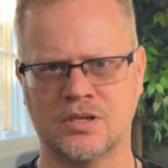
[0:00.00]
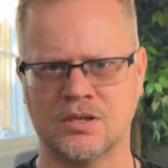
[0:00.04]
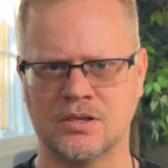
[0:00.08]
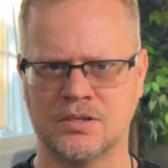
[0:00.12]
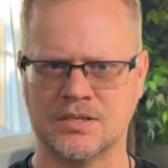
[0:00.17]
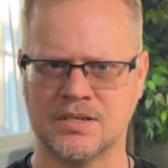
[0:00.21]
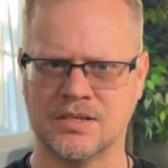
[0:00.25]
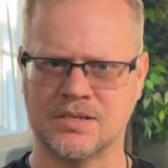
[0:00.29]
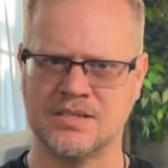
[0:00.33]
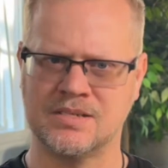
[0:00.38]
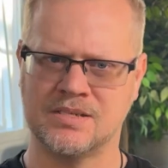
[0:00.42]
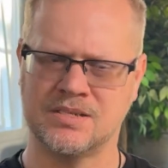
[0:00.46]

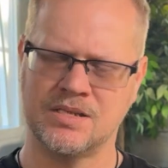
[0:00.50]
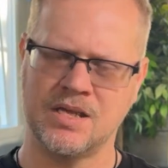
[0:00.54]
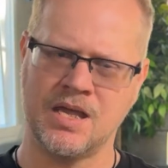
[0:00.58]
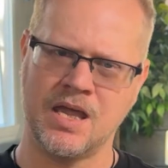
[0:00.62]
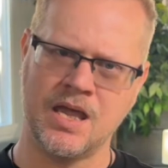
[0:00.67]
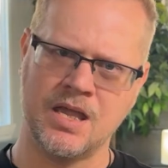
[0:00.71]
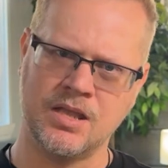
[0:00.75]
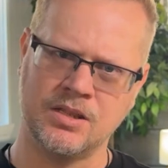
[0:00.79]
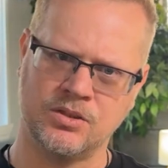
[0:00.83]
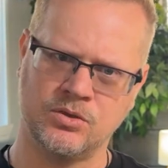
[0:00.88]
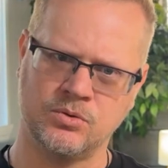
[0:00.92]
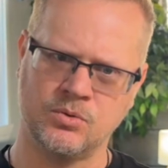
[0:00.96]

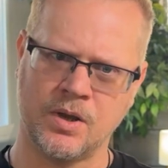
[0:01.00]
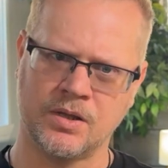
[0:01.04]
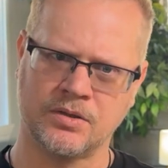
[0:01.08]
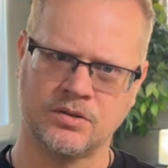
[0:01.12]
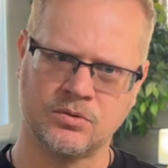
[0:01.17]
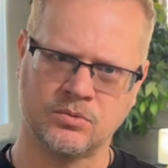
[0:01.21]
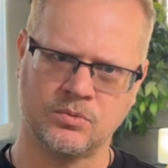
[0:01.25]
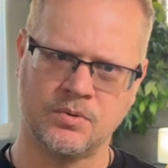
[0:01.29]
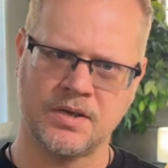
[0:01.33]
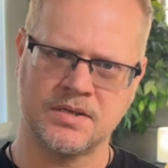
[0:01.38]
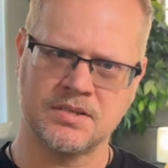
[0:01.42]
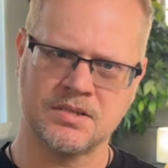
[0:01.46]
sustain throughout the
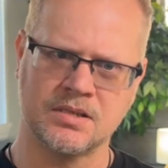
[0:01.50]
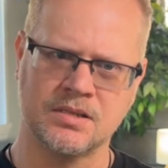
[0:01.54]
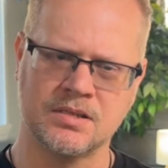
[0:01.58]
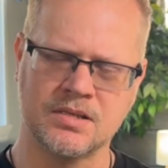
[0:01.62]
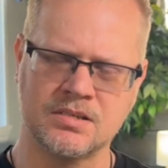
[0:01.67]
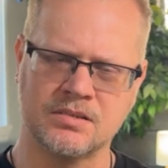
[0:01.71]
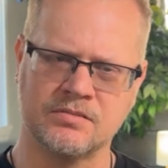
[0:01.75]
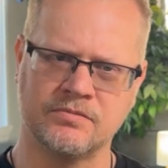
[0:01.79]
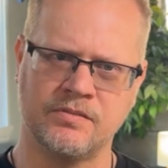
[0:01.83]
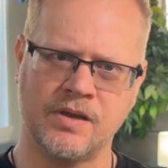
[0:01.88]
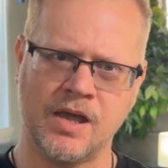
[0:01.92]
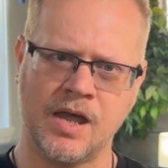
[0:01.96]
rest of
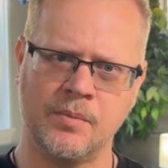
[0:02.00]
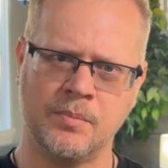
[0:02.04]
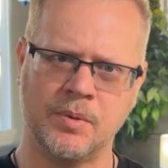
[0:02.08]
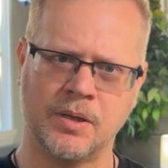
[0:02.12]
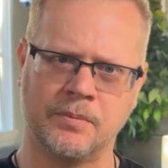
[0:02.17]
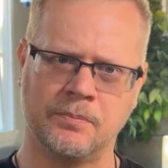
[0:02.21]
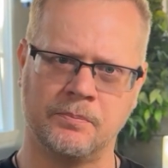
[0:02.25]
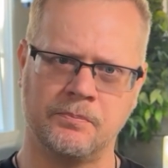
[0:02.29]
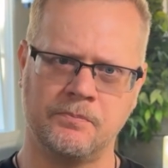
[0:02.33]
this famine.